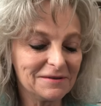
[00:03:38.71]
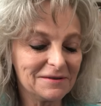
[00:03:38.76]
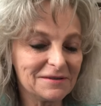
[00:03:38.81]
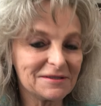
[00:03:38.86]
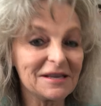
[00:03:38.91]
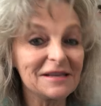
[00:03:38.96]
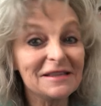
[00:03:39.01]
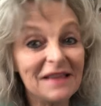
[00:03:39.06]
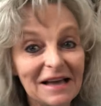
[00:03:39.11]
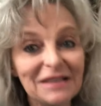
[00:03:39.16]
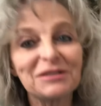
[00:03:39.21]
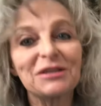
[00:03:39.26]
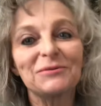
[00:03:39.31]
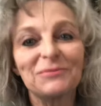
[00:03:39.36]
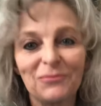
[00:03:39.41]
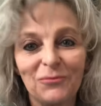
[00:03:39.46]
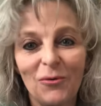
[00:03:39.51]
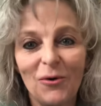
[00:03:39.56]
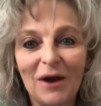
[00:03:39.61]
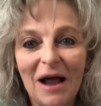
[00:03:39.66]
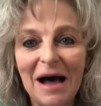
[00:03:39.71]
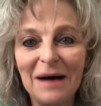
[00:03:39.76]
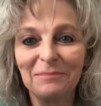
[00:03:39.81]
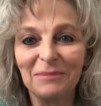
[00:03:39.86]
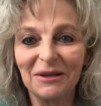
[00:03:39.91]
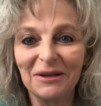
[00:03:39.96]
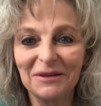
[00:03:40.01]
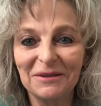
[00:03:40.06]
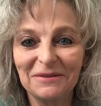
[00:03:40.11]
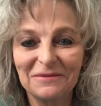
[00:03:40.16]
See, that's what I
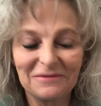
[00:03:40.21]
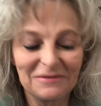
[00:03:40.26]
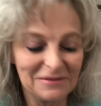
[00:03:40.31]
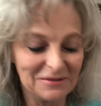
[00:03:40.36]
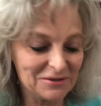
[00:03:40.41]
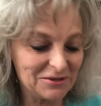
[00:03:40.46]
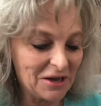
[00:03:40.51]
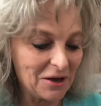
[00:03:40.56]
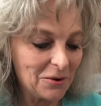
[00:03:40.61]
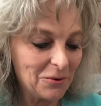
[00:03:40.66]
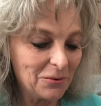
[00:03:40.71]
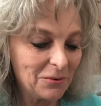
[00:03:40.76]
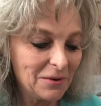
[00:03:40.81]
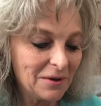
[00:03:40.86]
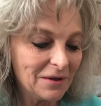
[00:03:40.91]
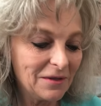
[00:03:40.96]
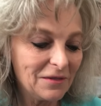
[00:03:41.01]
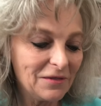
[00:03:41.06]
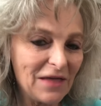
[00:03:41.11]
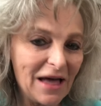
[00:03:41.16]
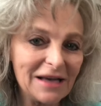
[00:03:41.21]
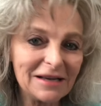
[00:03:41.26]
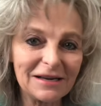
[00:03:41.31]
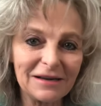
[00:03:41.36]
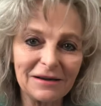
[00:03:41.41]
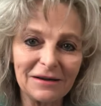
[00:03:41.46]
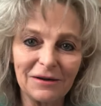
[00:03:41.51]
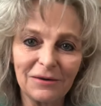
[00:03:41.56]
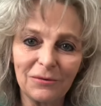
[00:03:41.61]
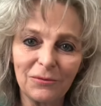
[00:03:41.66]
believe. So that
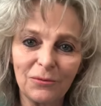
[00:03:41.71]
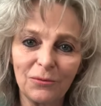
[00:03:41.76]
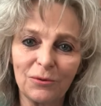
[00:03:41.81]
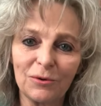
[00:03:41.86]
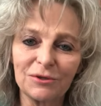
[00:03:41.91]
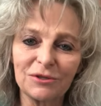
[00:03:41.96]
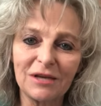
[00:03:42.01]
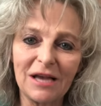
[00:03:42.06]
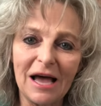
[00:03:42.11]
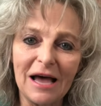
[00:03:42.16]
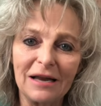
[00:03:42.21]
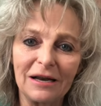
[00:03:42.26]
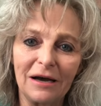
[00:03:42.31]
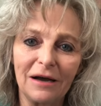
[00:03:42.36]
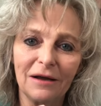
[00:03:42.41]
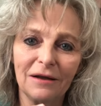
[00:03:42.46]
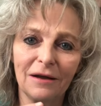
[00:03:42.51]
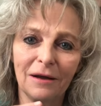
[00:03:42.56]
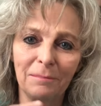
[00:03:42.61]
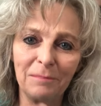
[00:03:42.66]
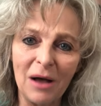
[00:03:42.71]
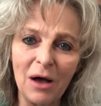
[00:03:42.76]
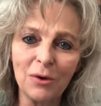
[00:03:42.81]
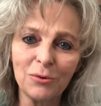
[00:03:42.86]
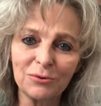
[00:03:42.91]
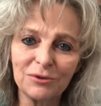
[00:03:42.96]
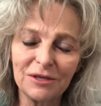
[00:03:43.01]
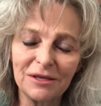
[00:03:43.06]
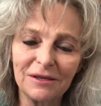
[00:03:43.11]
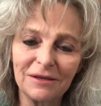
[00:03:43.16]
was kind of
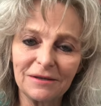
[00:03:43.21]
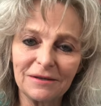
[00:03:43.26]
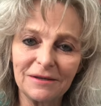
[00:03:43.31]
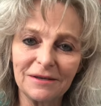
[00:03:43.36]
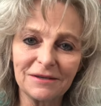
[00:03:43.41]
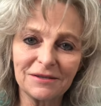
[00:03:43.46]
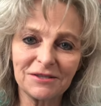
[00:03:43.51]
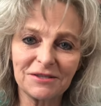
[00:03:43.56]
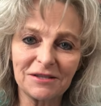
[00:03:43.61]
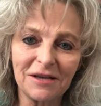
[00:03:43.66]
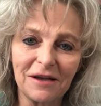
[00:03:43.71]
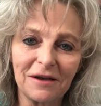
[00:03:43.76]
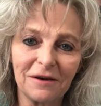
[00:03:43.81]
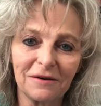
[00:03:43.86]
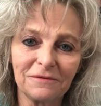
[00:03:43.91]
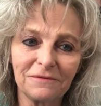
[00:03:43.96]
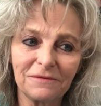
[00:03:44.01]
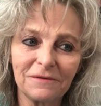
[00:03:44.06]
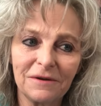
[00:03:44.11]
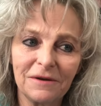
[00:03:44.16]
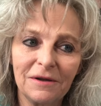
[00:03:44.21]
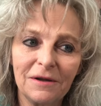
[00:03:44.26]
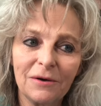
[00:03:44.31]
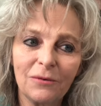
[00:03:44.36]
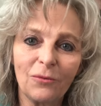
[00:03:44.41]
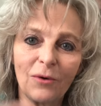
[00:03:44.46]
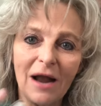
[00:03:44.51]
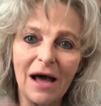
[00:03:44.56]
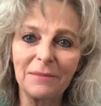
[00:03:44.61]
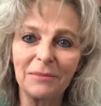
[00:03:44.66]
opposing itself
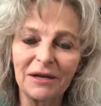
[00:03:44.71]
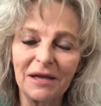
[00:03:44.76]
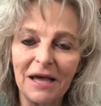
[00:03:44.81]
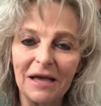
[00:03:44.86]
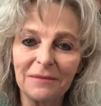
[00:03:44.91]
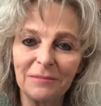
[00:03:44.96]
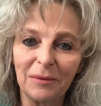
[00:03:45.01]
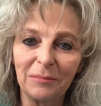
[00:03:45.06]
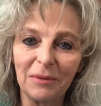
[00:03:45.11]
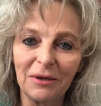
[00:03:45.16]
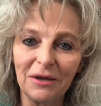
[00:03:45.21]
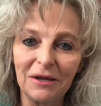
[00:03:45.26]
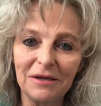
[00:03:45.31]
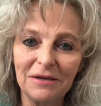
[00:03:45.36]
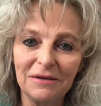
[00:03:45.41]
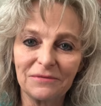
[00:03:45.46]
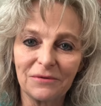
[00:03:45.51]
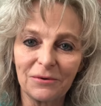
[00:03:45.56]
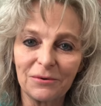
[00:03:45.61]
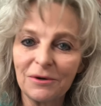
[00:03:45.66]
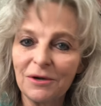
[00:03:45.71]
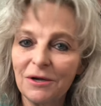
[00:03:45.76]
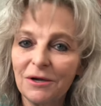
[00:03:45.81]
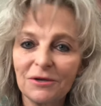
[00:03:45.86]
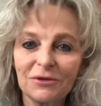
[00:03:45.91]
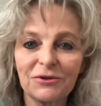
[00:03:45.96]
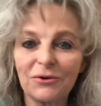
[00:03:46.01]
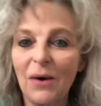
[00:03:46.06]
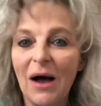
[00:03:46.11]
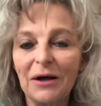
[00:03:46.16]
when I became a believer,
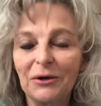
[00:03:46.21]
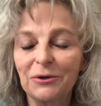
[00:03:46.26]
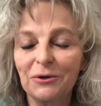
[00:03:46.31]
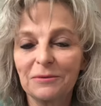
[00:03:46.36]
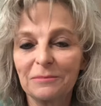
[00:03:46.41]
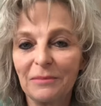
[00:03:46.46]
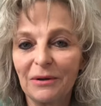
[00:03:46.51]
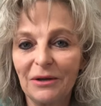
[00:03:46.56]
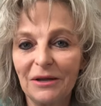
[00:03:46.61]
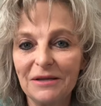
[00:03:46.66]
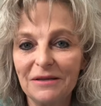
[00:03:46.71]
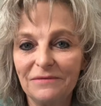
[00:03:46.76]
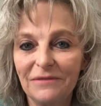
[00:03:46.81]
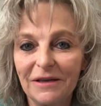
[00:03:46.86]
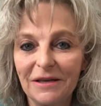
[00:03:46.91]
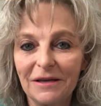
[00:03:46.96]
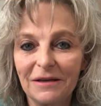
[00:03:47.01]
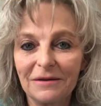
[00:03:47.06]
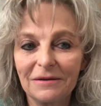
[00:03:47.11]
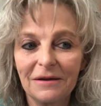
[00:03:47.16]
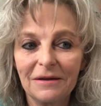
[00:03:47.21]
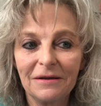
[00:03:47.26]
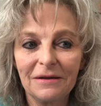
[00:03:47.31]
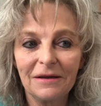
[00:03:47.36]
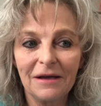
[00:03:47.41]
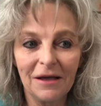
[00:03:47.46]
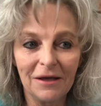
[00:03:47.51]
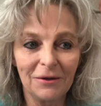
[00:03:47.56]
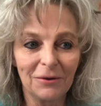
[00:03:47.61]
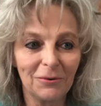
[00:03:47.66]
so I couldn't believe in
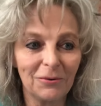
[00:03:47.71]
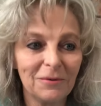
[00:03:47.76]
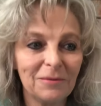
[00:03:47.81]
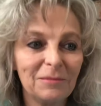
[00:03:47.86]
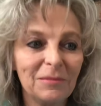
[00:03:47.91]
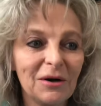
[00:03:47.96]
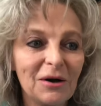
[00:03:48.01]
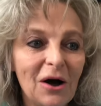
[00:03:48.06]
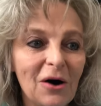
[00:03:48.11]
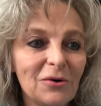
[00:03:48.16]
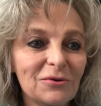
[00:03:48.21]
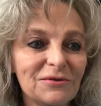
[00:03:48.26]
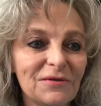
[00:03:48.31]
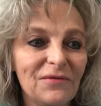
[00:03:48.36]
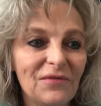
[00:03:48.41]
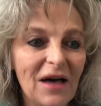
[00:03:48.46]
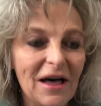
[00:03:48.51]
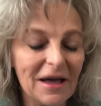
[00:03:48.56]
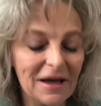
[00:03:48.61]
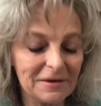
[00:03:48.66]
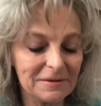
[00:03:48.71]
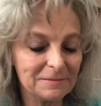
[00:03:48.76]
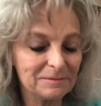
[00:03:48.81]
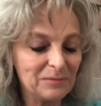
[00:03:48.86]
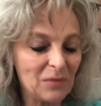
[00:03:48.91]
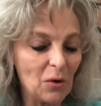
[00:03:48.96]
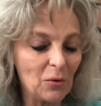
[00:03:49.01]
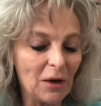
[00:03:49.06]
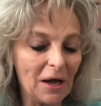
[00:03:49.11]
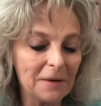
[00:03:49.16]
hell because of that.
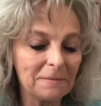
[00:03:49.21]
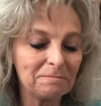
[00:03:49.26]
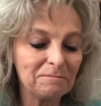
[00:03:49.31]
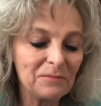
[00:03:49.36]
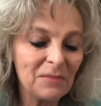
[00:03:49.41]
Okay.